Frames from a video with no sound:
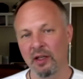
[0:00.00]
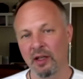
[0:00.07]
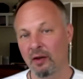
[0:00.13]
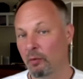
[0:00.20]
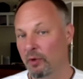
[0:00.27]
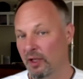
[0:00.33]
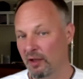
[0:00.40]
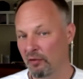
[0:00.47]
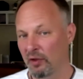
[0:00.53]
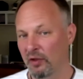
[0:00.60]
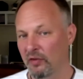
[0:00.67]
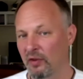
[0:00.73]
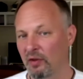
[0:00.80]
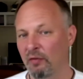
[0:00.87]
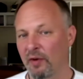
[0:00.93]
yeah, we live in
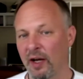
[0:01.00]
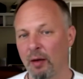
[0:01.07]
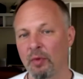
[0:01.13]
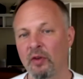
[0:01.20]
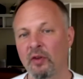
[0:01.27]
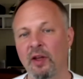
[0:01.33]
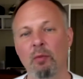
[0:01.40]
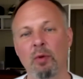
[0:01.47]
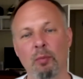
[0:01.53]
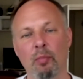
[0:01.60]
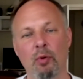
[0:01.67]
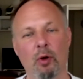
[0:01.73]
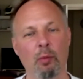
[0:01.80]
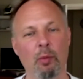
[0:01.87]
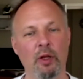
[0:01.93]
this environment, they were
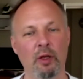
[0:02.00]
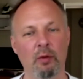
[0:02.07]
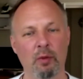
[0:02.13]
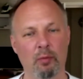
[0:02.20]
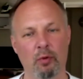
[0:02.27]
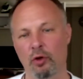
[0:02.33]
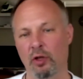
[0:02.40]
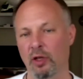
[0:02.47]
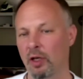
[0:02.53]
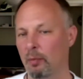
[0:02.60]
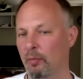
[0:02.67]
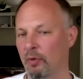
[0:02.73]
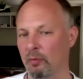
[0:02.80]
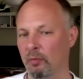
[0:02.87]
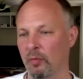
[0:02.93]
probably reporting
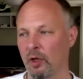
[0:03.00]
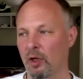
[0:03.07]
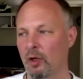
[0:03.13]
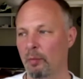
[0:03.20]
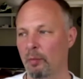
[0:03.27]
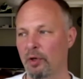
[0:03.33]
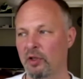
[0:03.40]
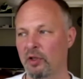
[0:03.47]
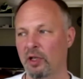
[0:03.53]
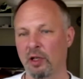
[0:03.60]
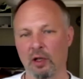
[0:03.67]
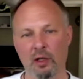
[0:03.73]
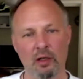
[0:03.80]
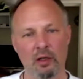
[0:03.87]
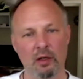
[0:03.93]
up a
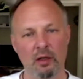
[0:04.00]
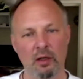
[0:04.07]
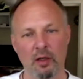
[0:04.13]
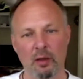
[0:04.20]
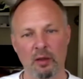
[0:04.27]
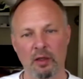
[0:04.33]
particular